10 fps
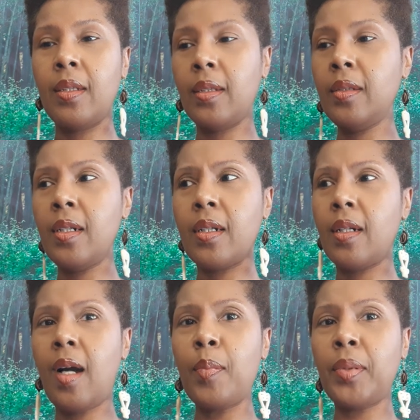Look,
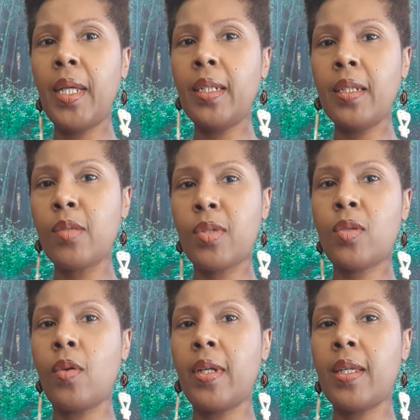our planet is
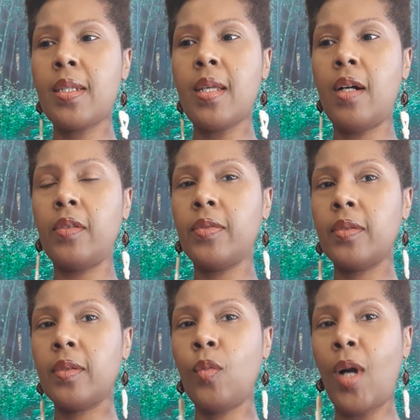restoring itself
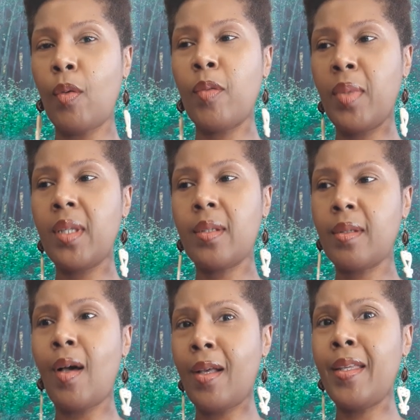while we've been
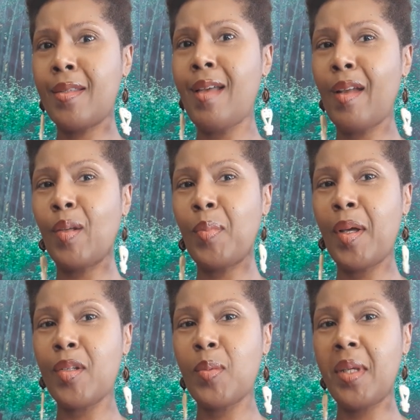inside on
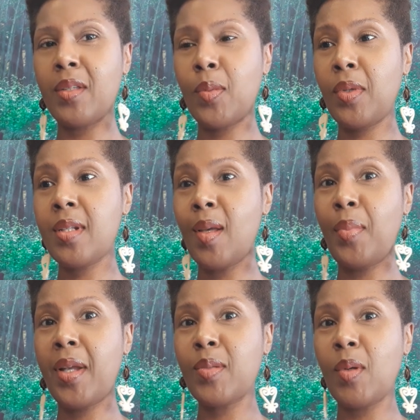punishment. She put us on
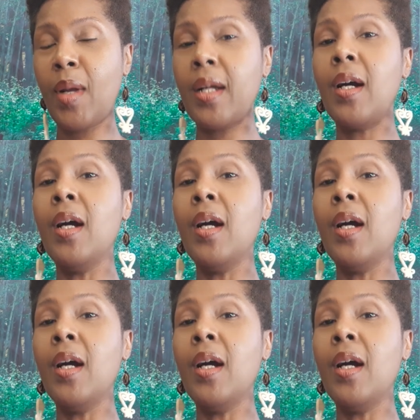punishment, right?